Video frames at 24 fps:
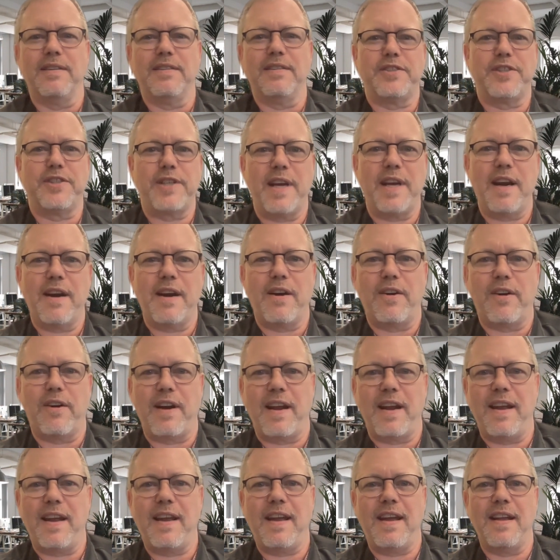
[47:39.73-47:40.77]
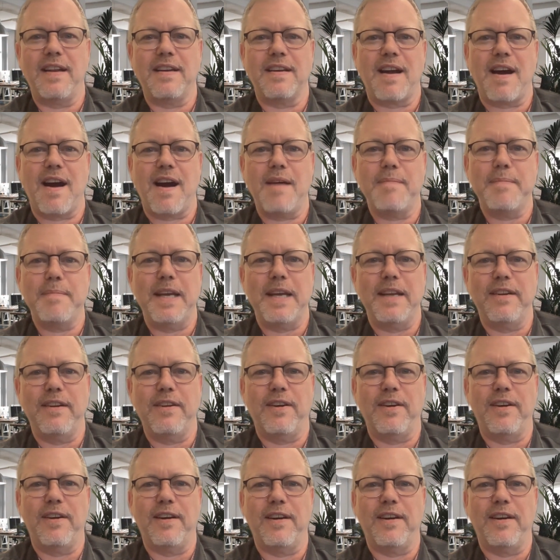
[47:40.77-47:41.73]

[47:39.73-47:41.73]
share, and comment